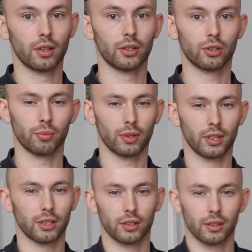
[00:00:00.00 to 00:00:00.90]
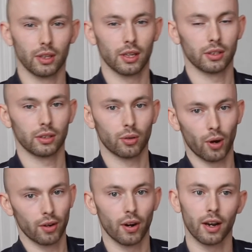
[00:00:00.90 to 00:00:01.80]
something isn't
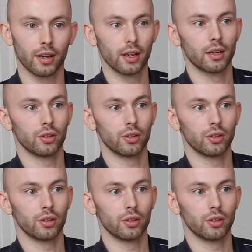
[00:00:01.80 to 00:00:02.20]
quite right.